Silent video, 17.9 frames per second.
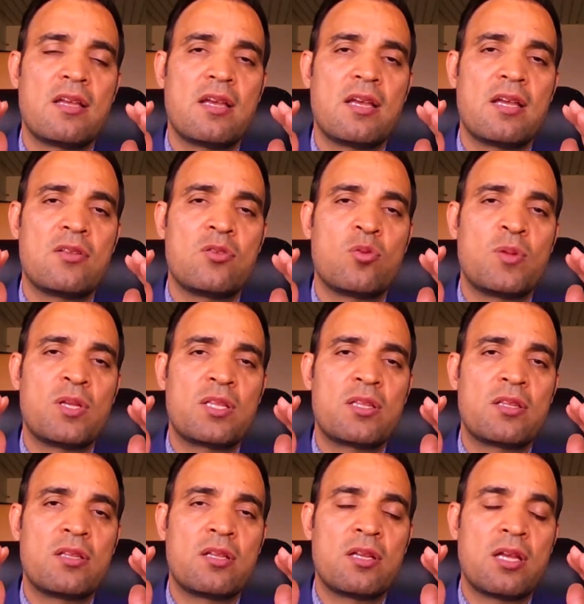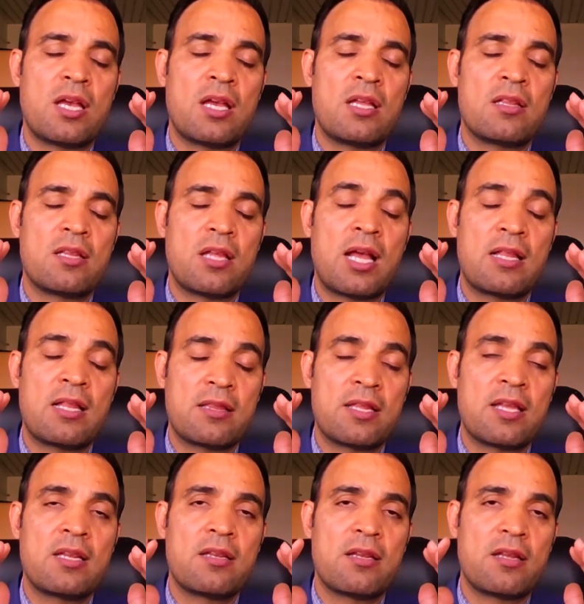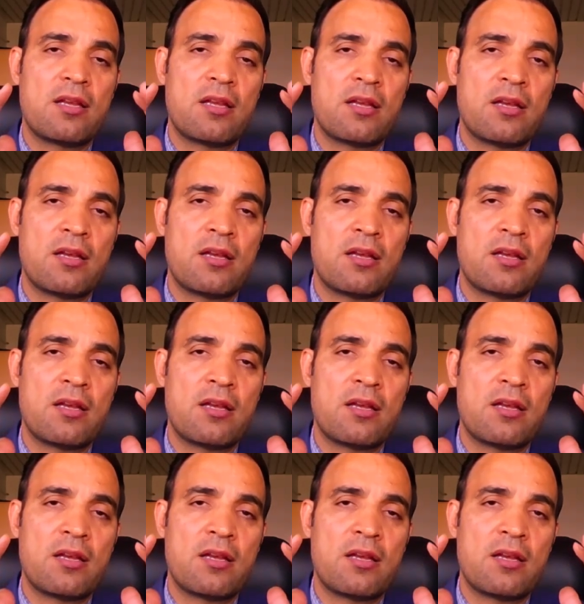and then